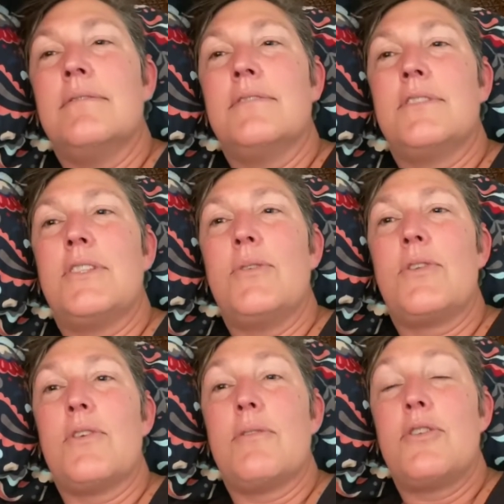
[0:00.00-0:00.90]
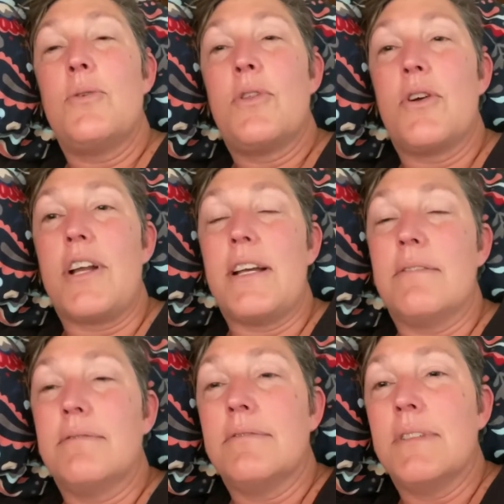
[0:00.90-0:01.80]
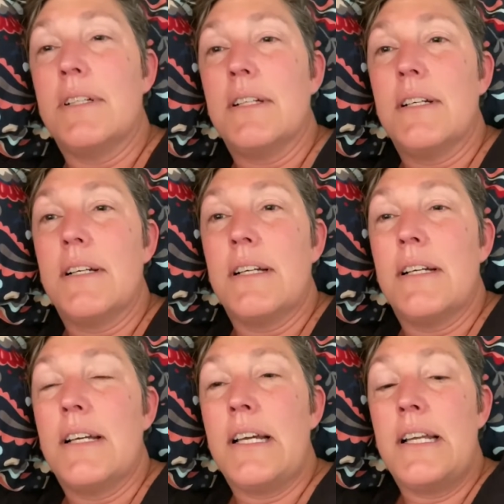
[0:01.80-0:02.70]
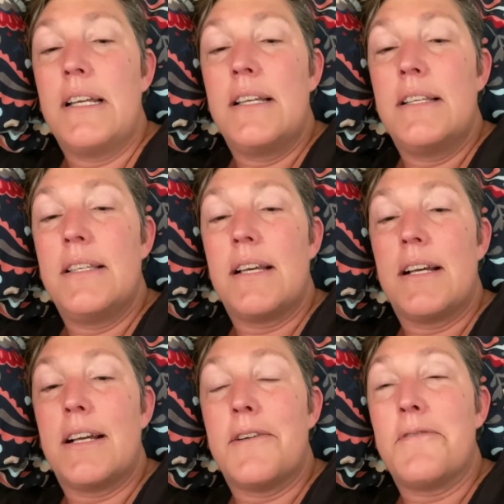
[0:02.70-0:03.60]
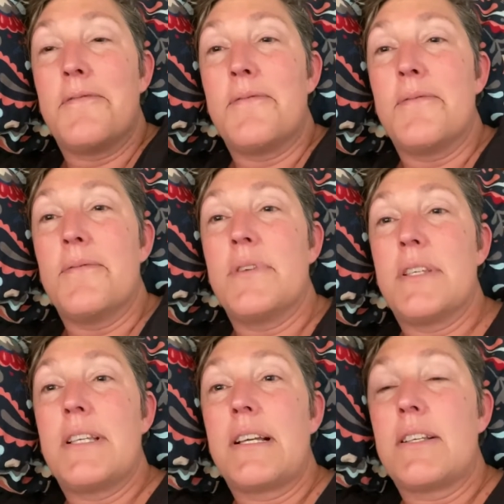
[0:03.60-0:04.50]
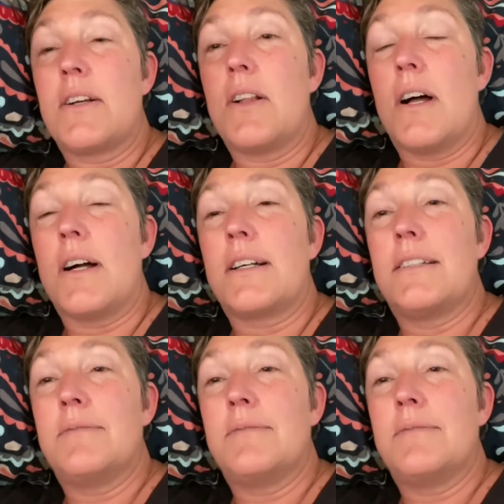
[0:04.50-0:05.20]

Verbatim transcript: 2.30. 2.30. It is uh, 6 o'clock.